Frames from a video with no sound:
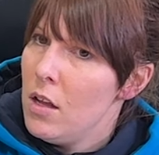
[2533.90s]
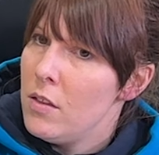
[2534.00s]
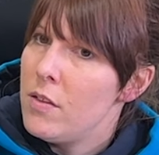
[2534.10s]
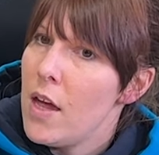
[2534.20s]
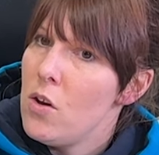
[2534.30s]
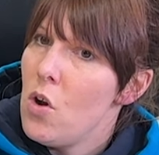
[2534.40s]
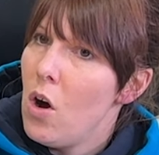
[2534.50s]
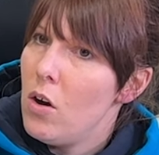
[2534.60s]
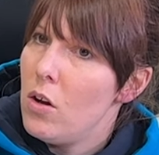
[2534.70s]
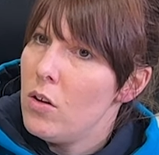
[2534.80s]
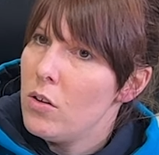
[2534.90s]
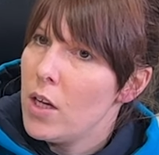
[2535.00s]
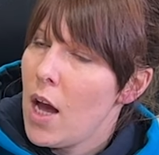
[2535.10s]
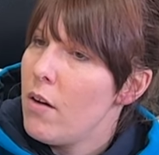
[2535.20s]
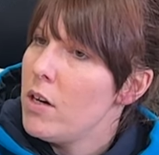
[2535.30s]
They're not
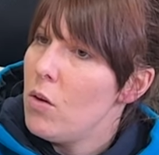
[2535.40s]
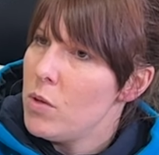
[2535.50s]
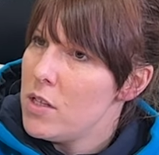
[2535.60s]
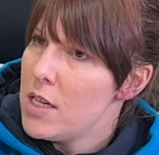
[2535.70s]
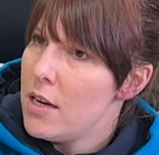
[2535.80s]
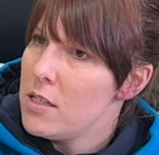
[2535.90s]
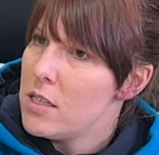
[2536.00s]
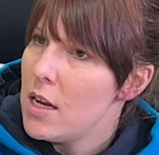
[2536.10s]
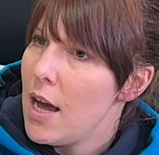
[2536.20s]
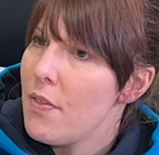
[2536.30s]
carrying on with the tenancy.